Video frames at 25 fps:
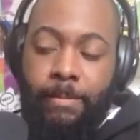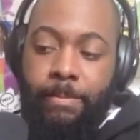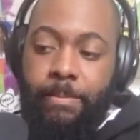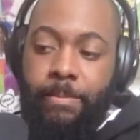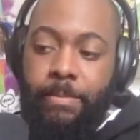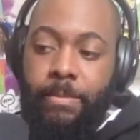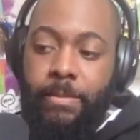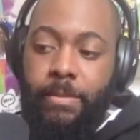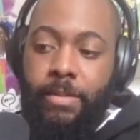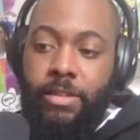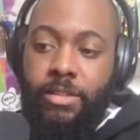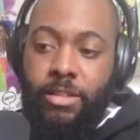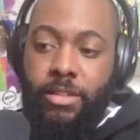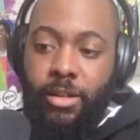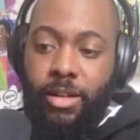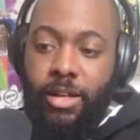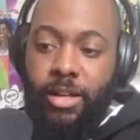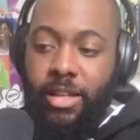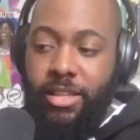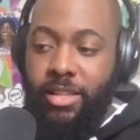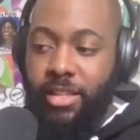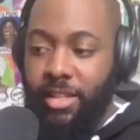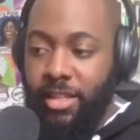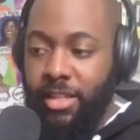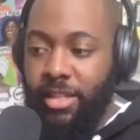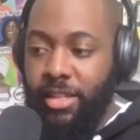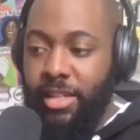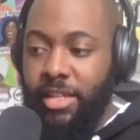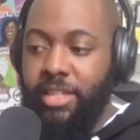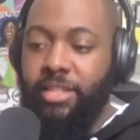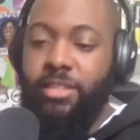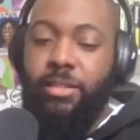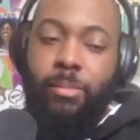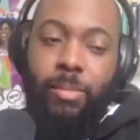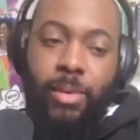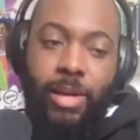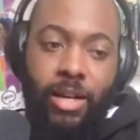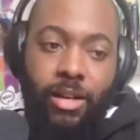So I think it is
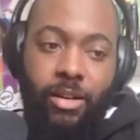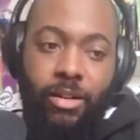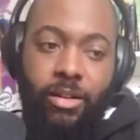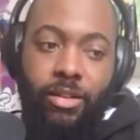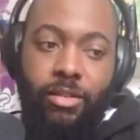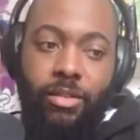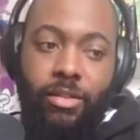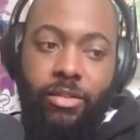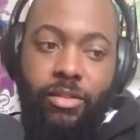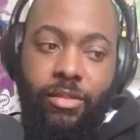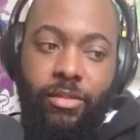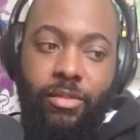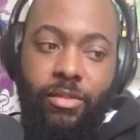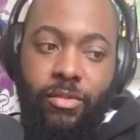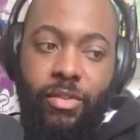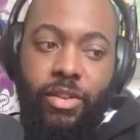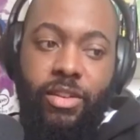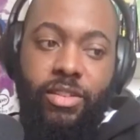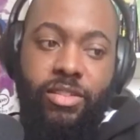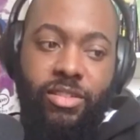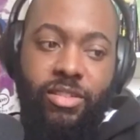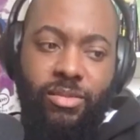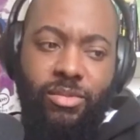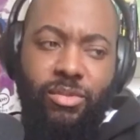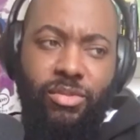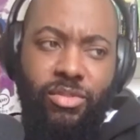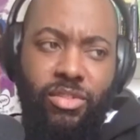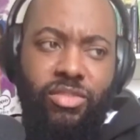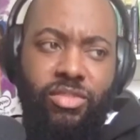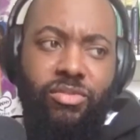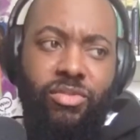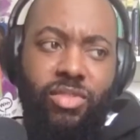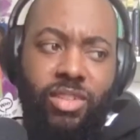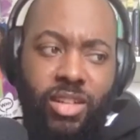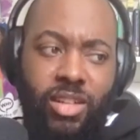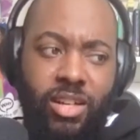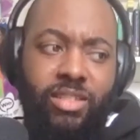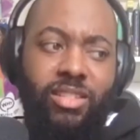about, first of all, just
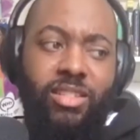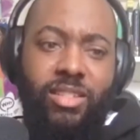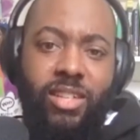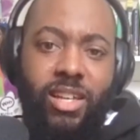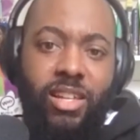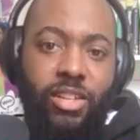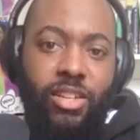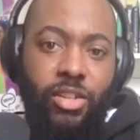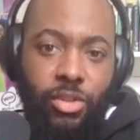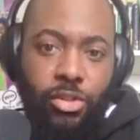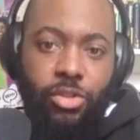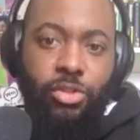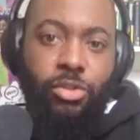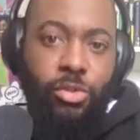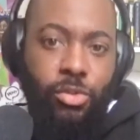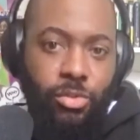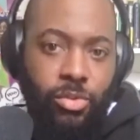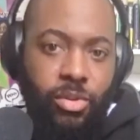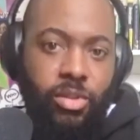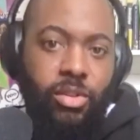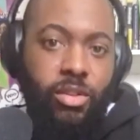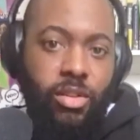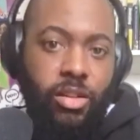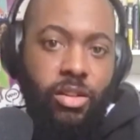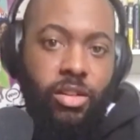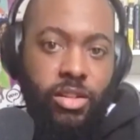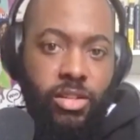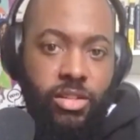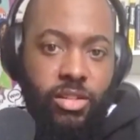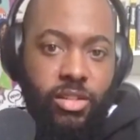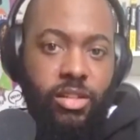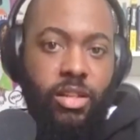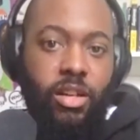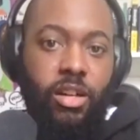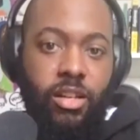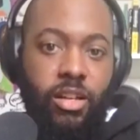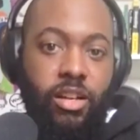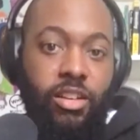really understanding who is in
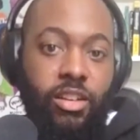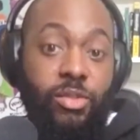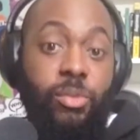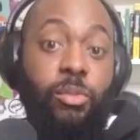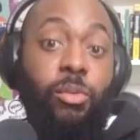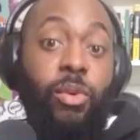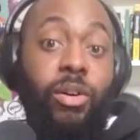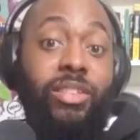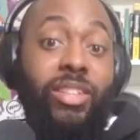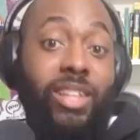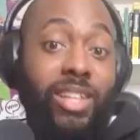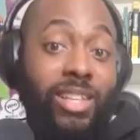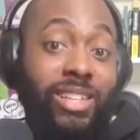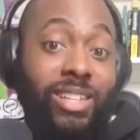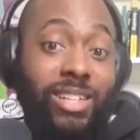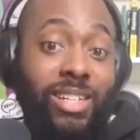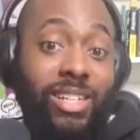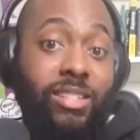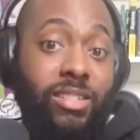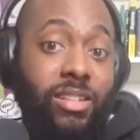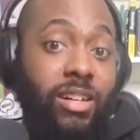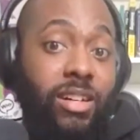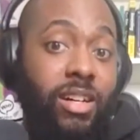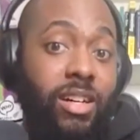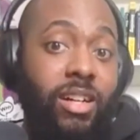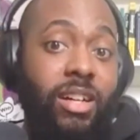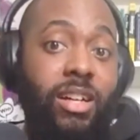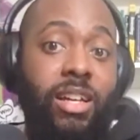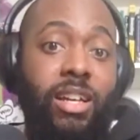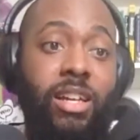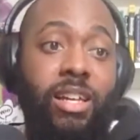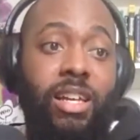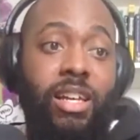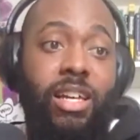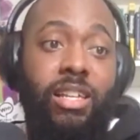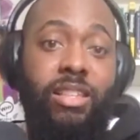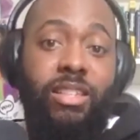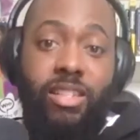our class and what their needs are,
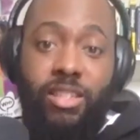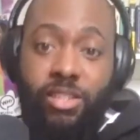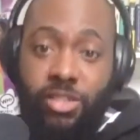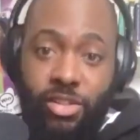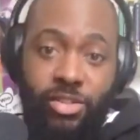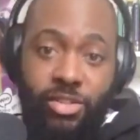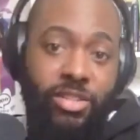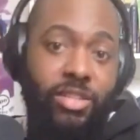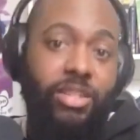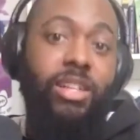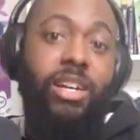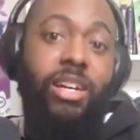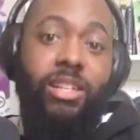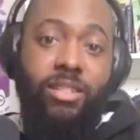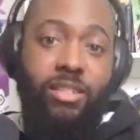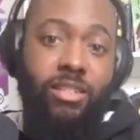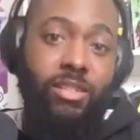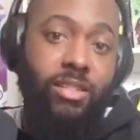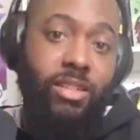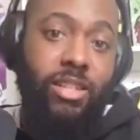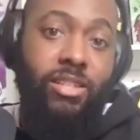and then using that as a